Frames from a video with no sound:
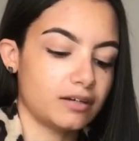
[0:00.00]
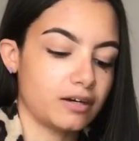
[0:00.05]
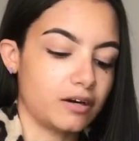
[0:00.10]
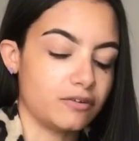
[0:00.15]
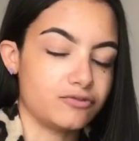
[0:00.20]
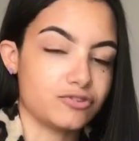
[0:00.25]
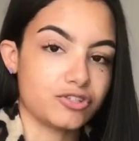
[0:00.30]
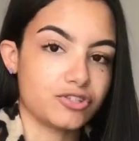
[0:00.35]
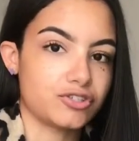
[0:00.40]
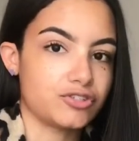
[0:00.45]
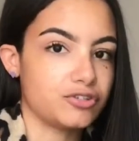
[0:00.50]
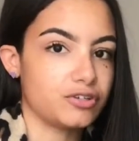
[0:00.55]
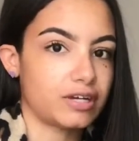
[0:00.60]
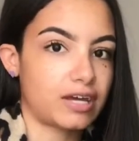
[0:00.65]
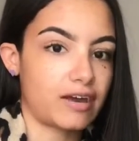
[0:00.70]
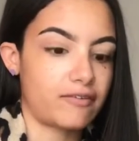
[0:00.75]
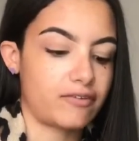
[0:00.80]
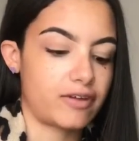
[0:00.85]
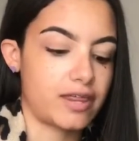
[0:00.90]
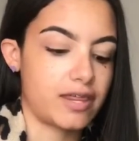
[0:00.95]
I've just stuck
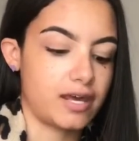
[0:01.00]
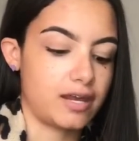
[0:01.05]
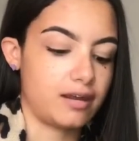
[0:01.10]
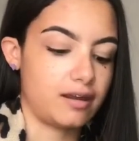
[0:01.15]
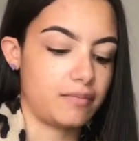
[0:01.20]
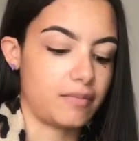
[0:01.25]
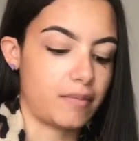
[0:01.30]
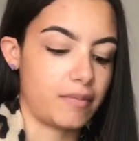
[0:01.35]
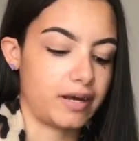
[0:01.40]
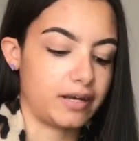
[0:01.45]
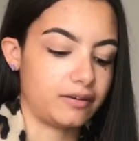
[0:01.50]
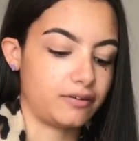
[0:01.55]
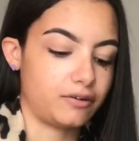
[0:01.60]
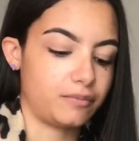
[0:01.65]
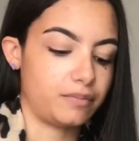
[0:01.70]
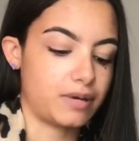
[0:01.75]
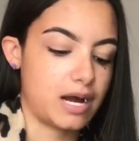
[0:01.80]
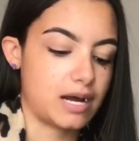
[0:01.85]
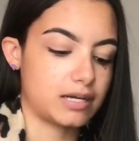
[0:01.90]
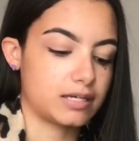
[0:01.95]
everything in the
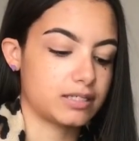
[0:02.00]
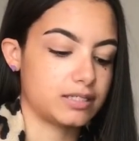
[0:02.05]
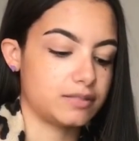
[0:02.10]
makeup bag